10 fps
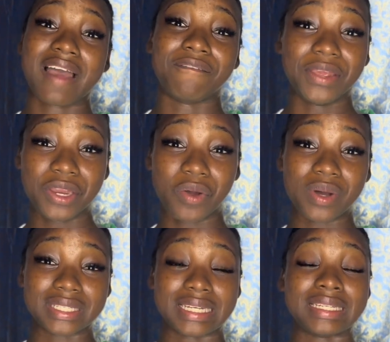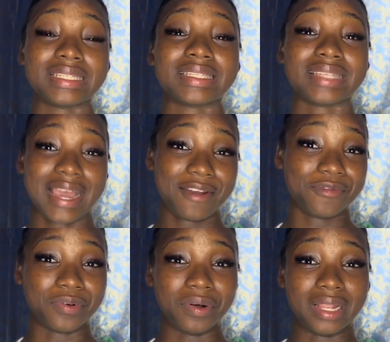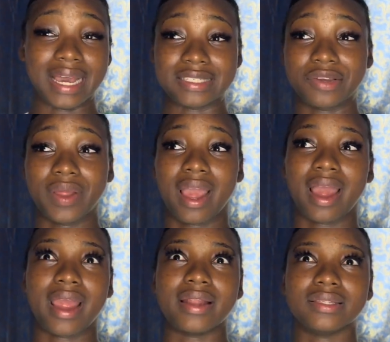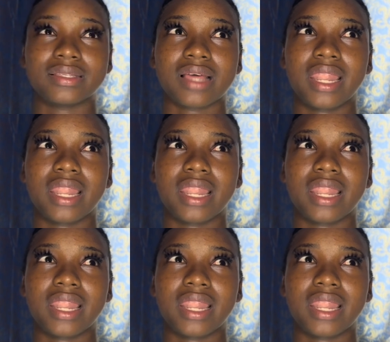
video was insightful as it regards